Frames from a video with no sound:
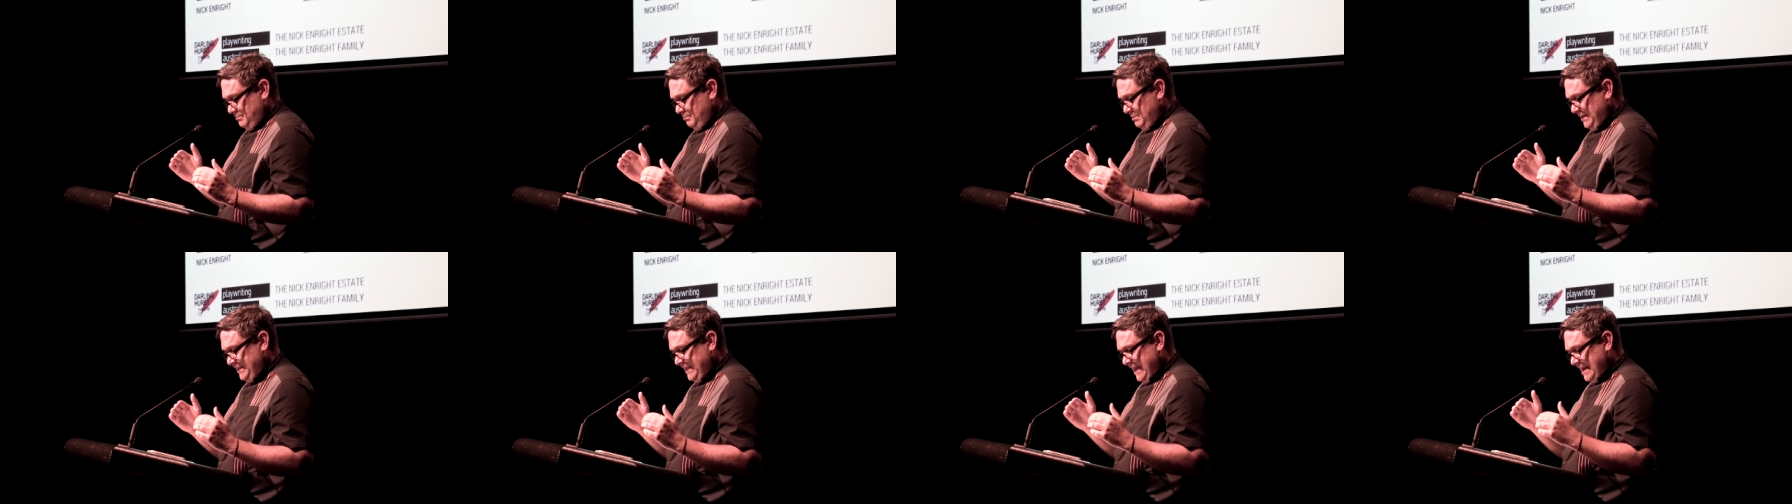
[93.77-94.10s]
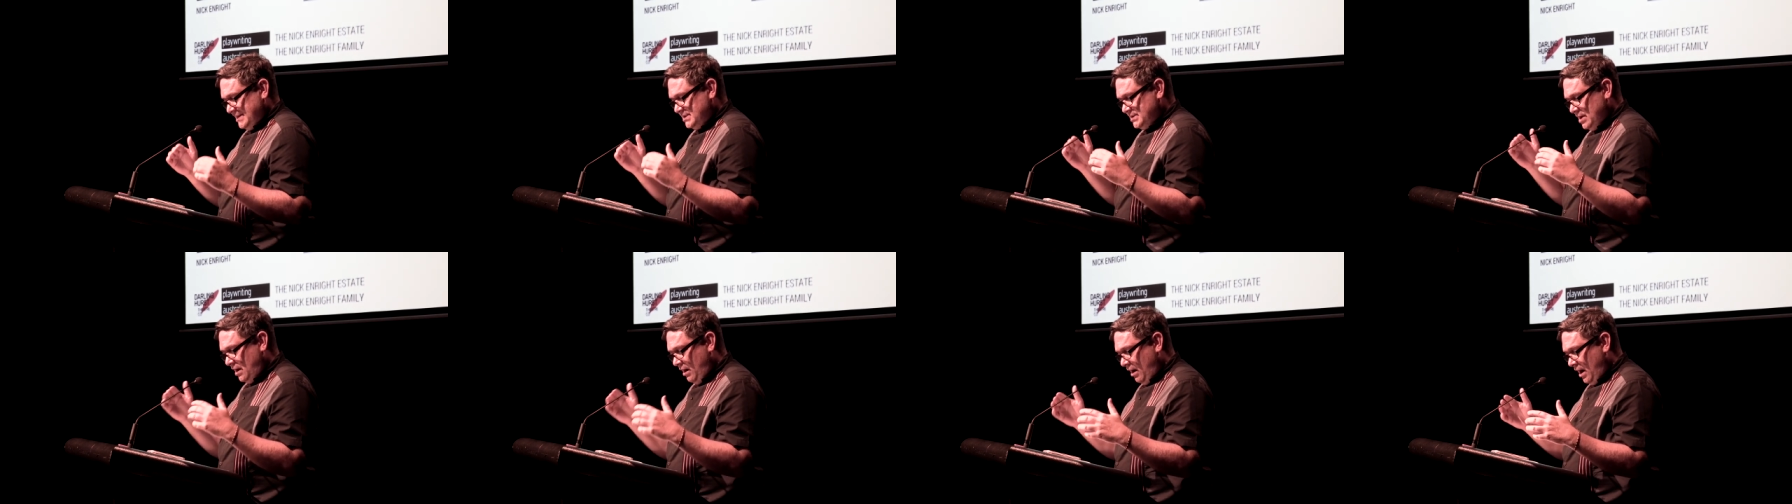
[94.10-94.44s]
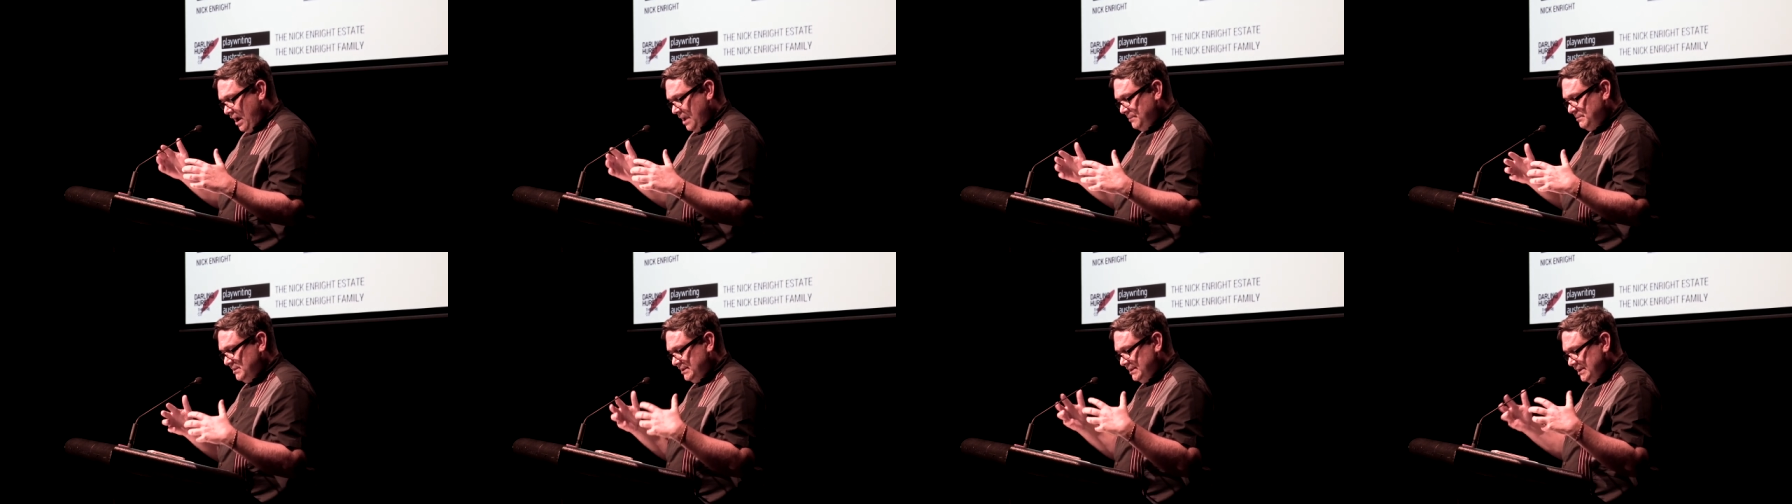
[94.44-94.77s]
but that
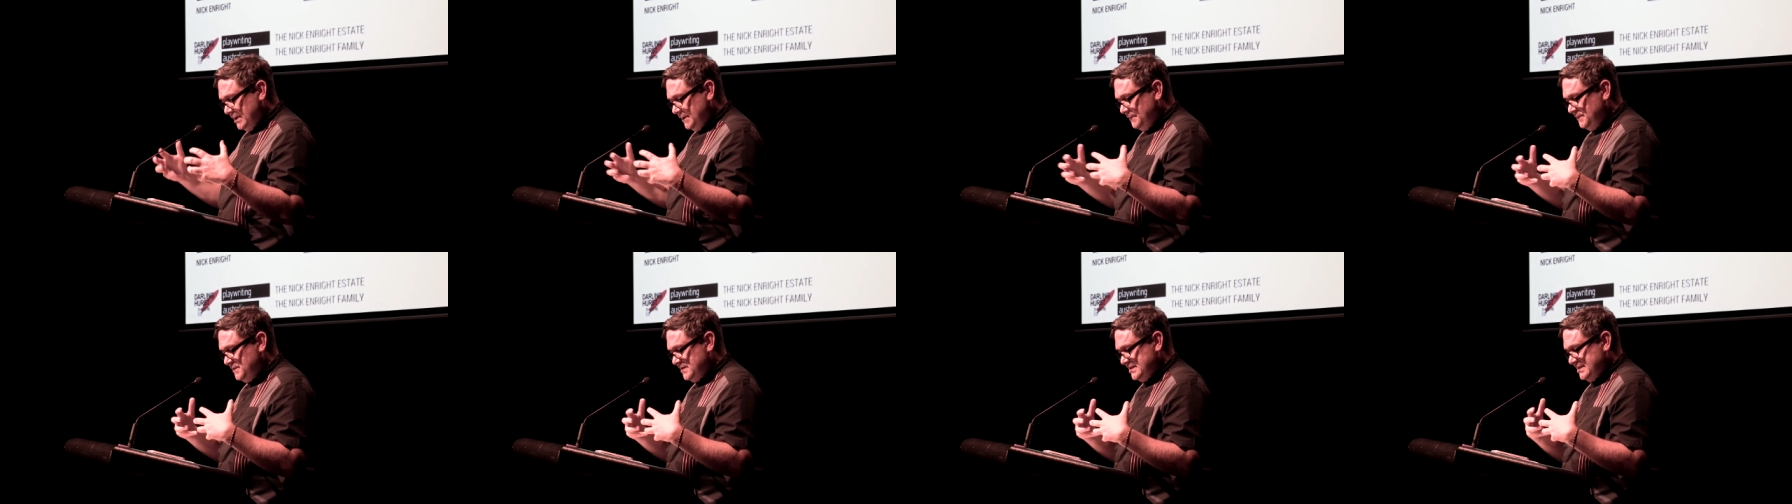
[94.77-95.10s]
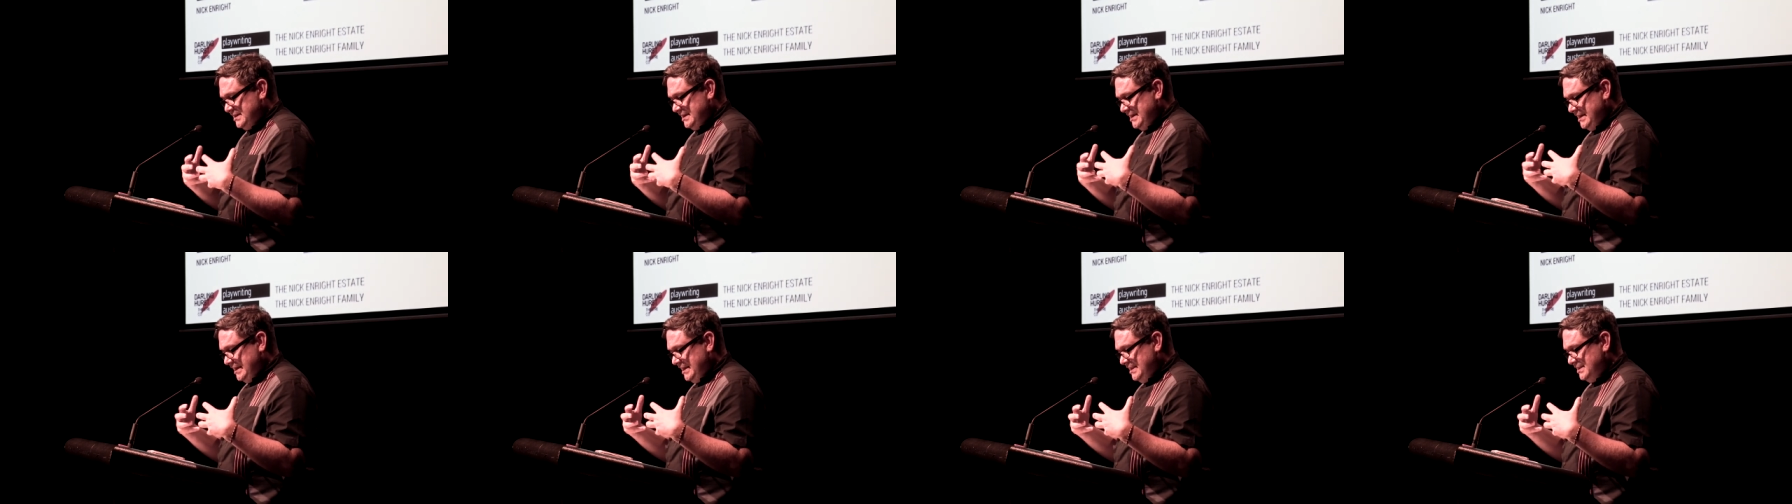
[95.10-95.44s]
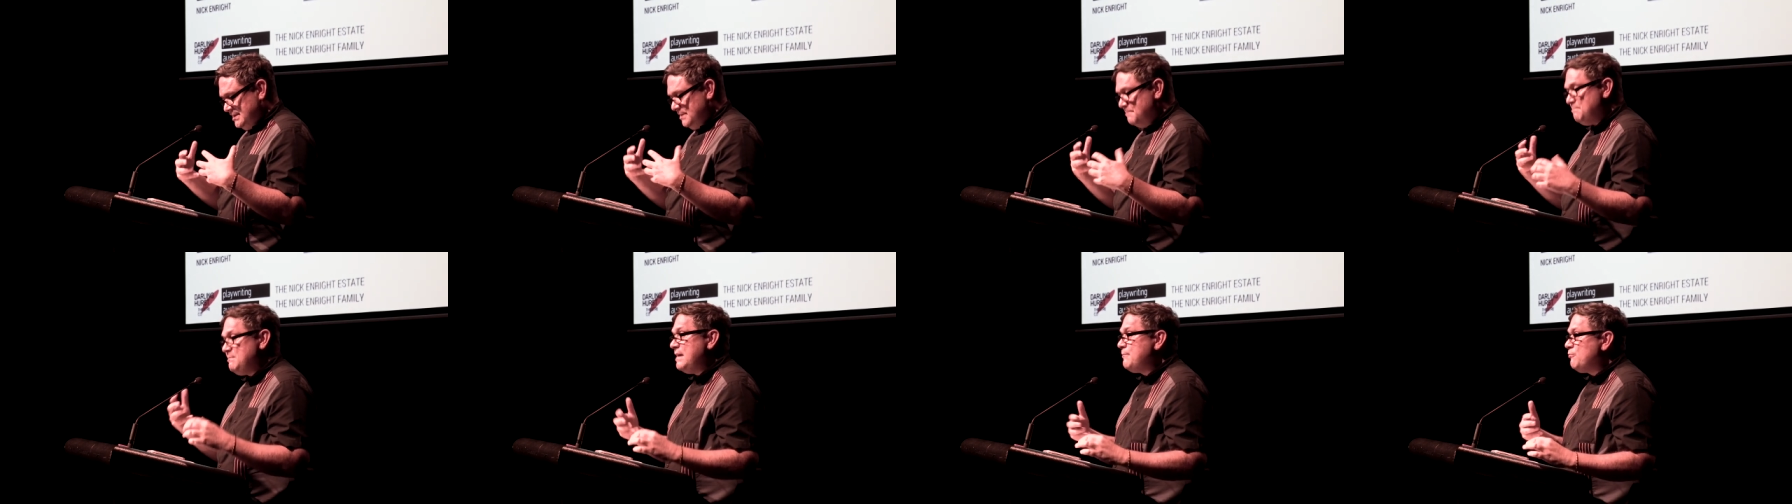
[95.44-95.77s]
time lives
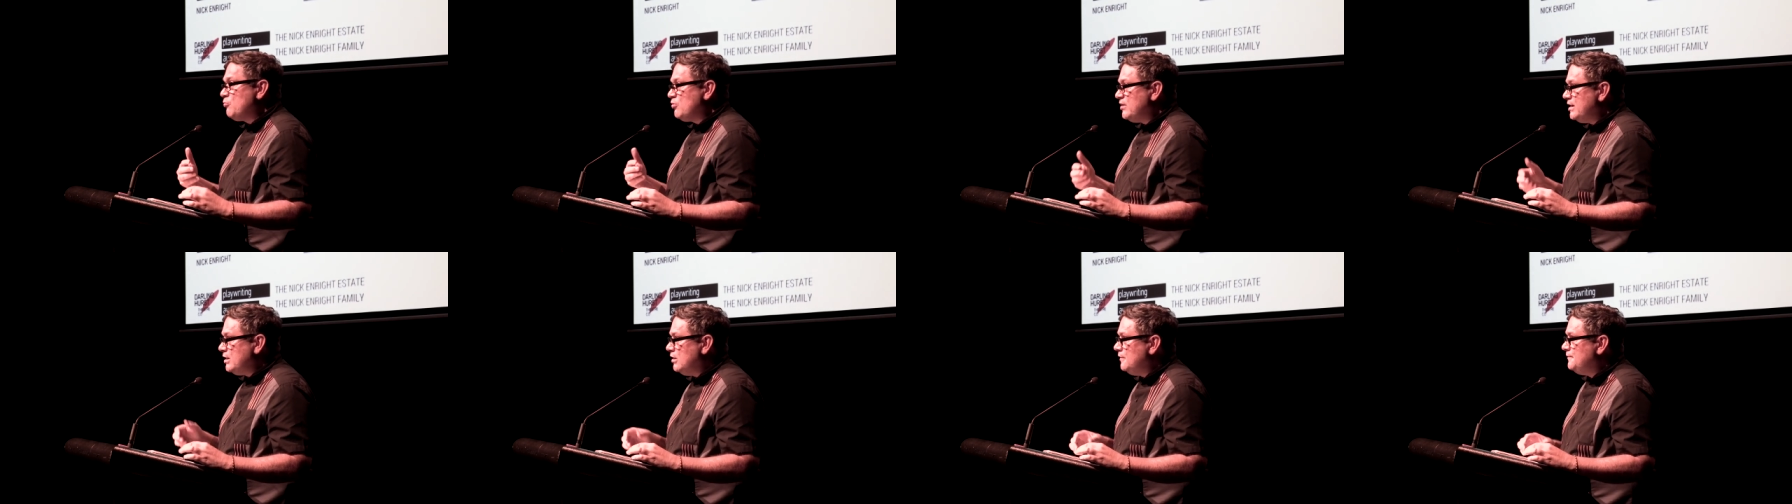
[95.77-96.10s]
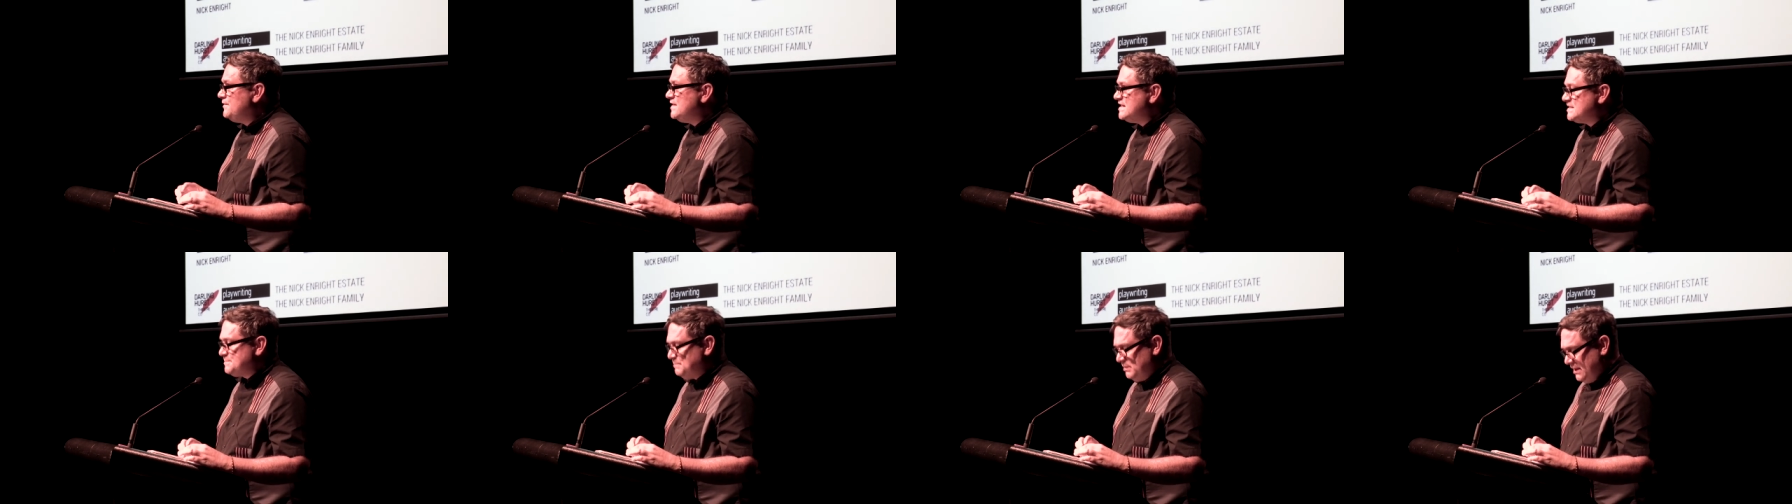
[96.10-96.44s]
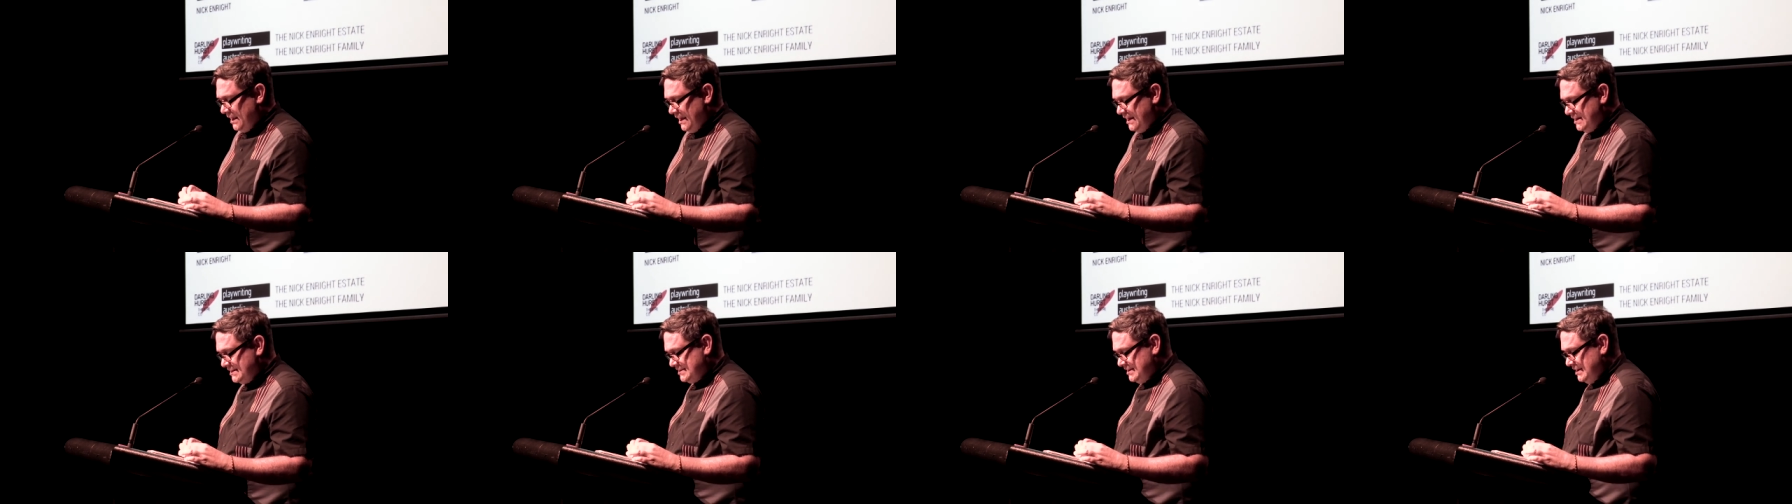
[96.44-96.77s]
in the memory of this
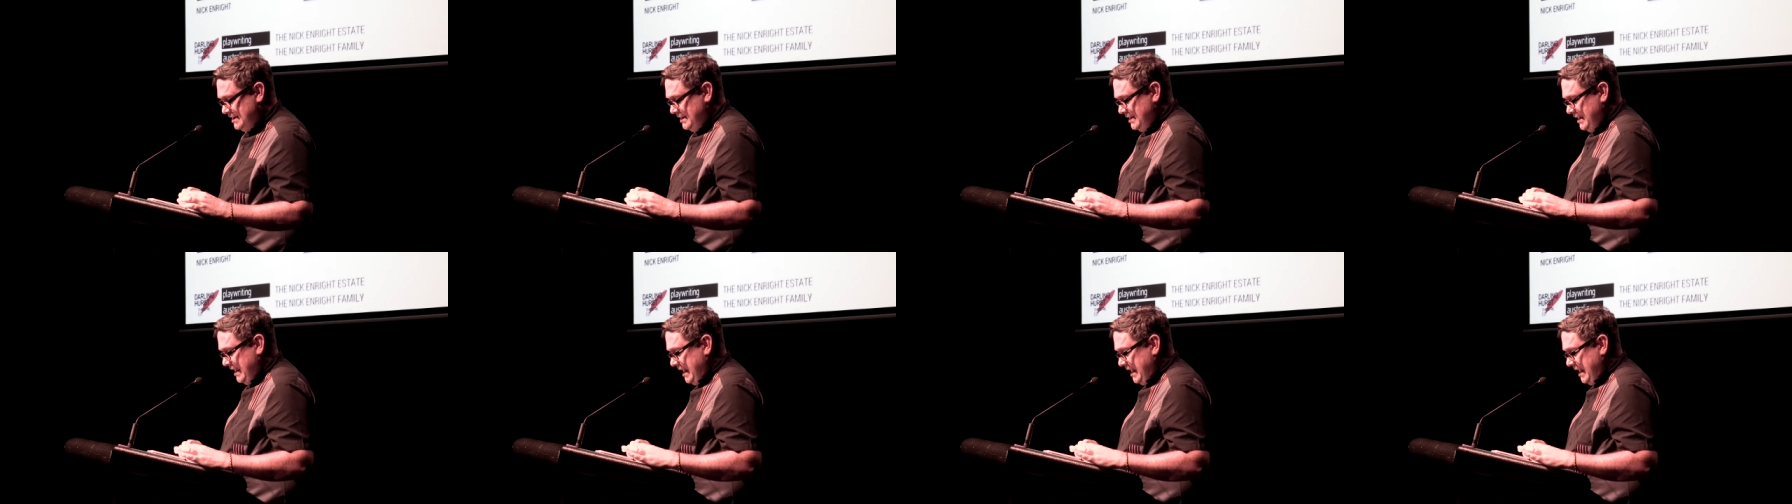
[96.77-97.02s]
place,